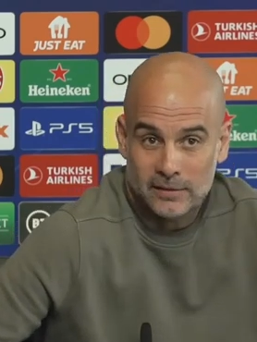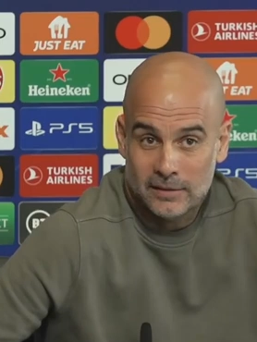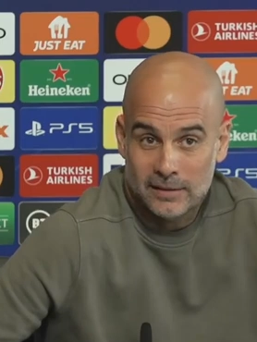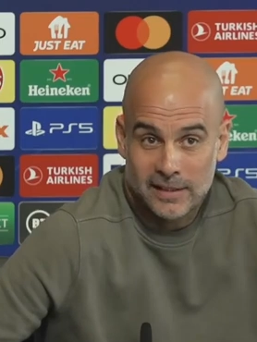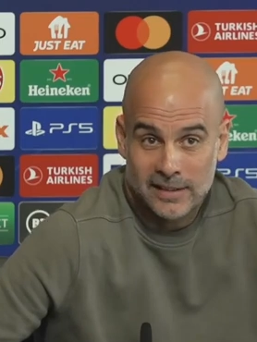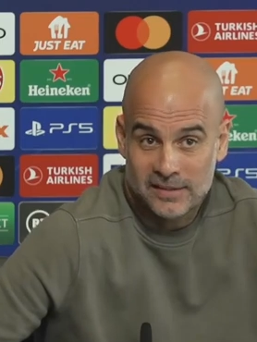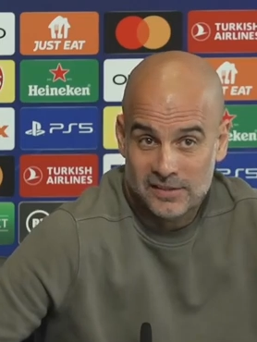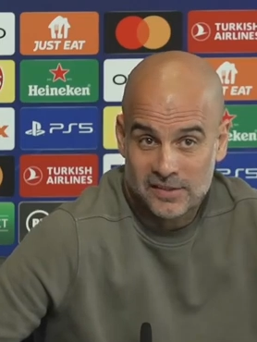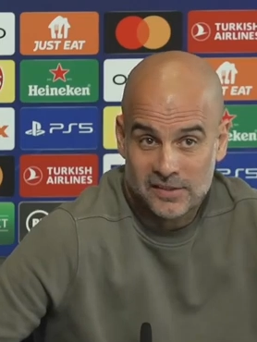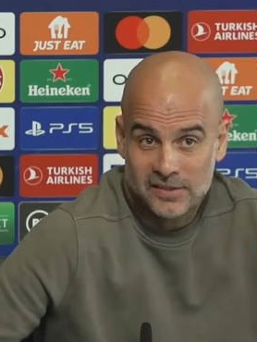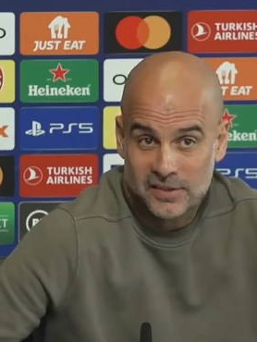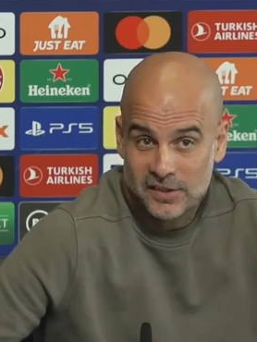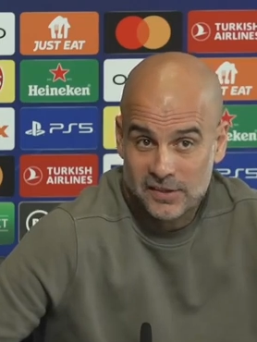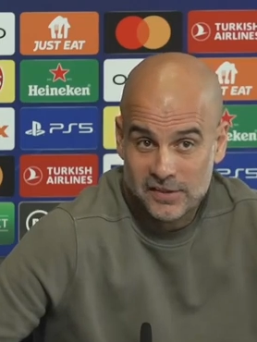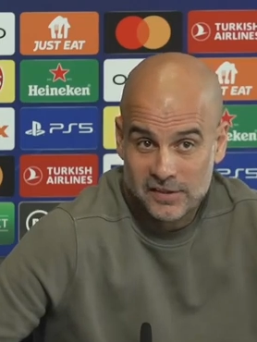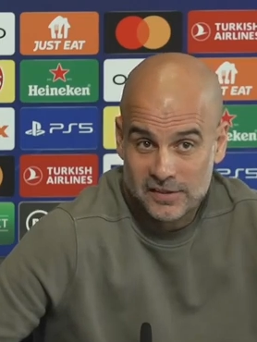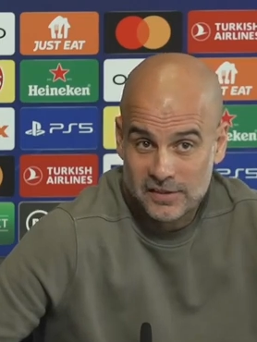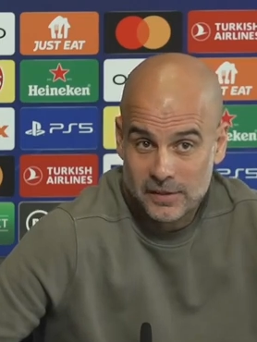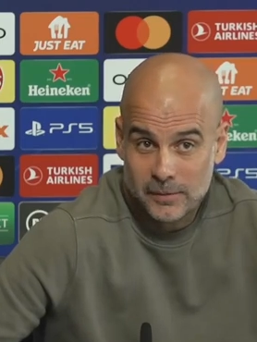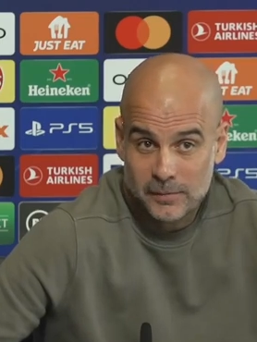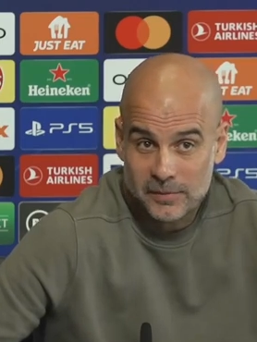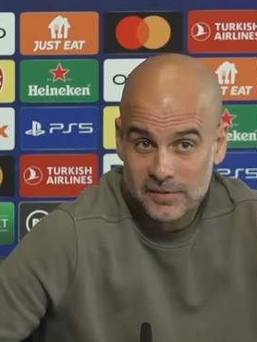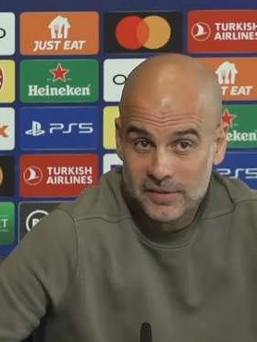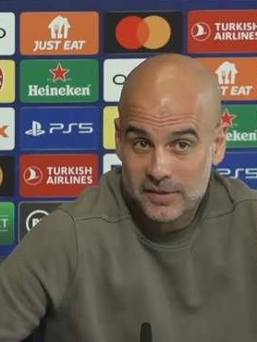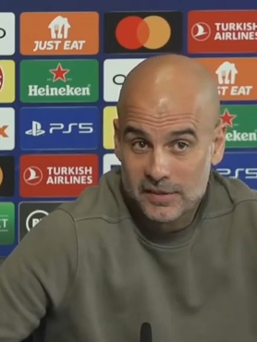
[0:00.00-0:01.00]
lesser stages
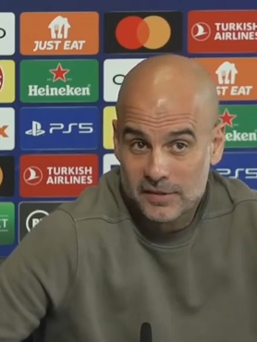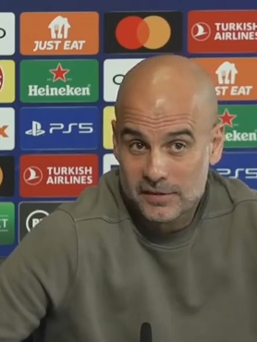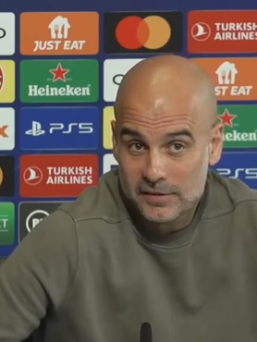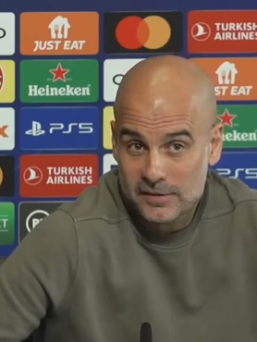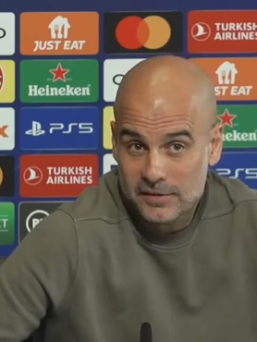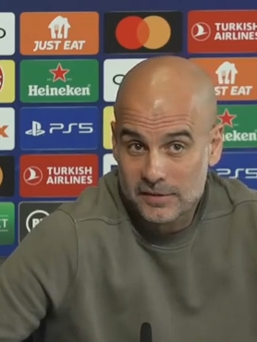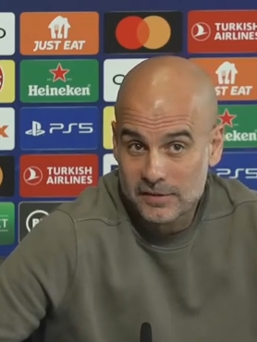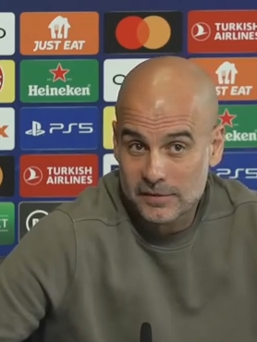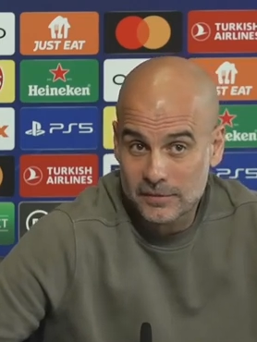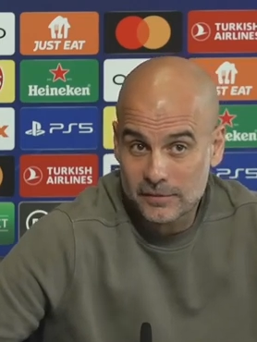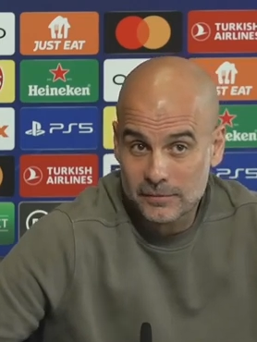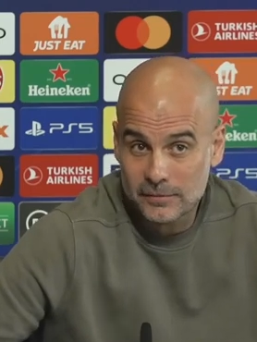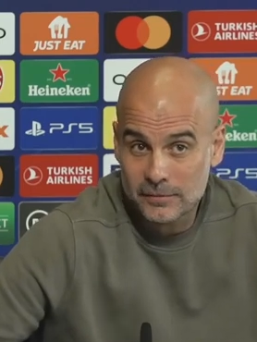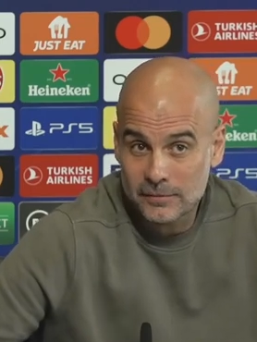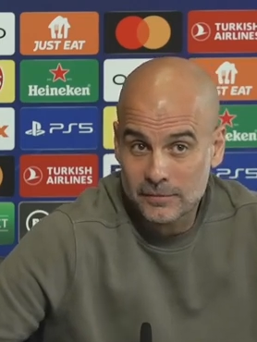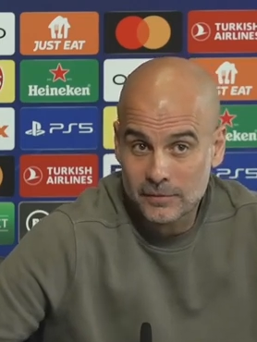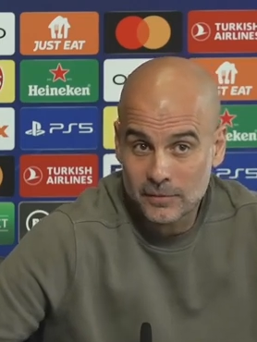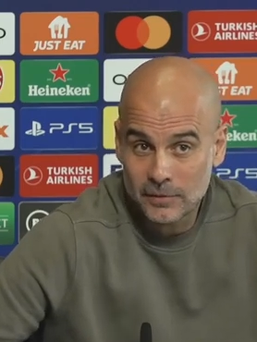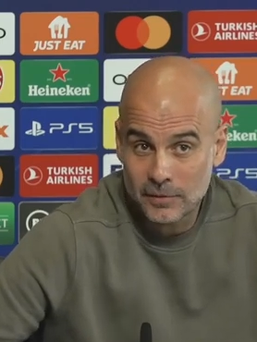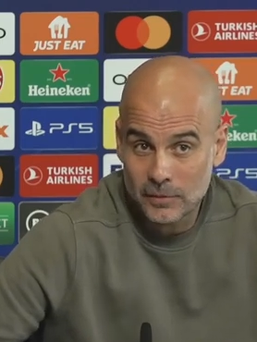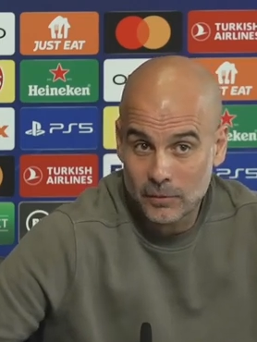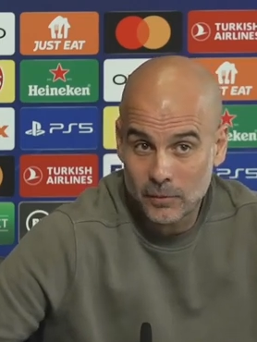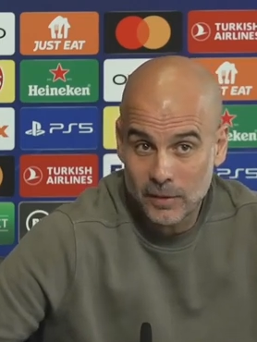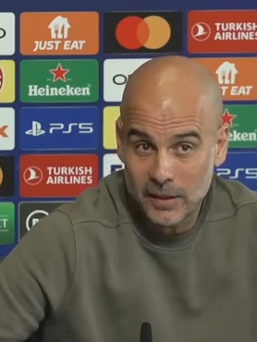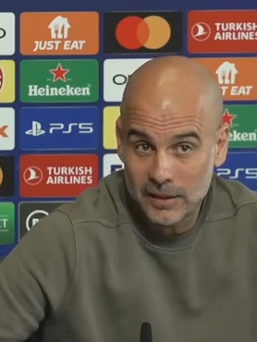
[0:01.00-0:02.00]
every season, so
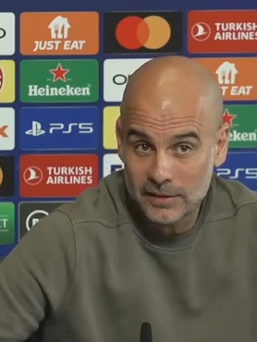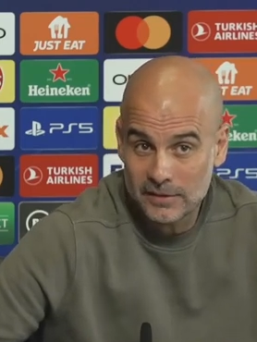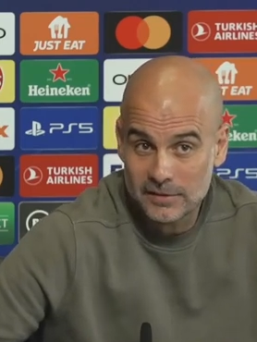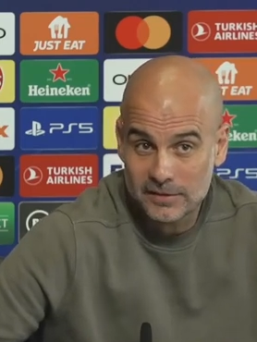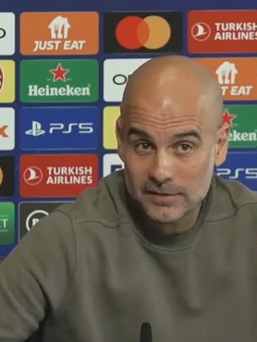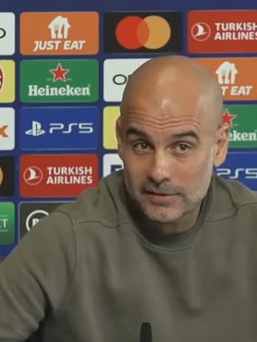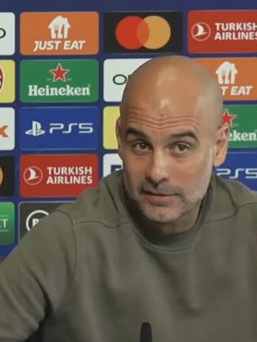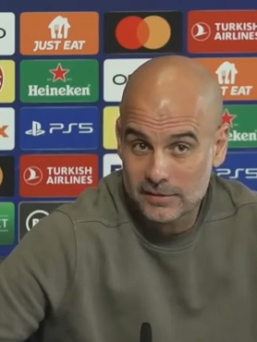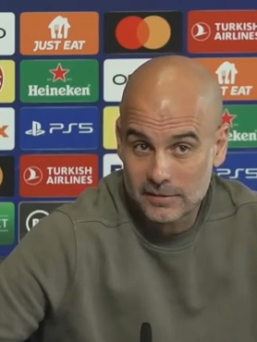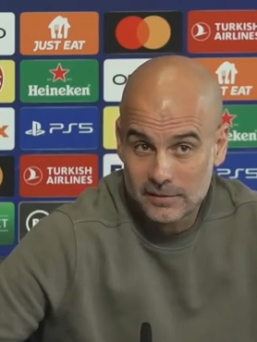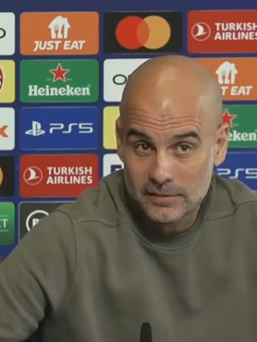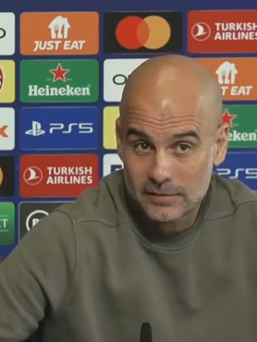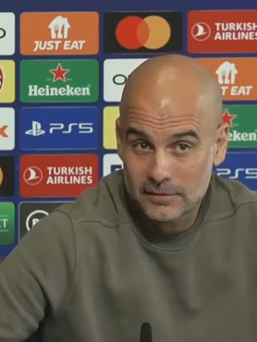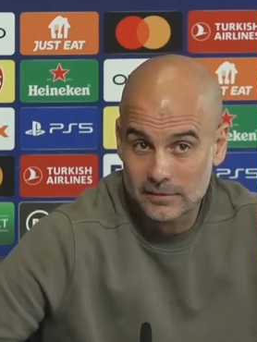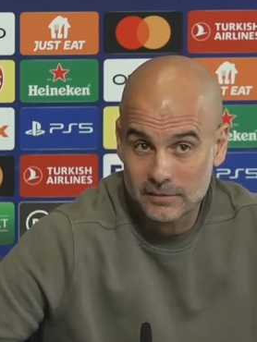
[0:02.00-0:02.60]
otherwise...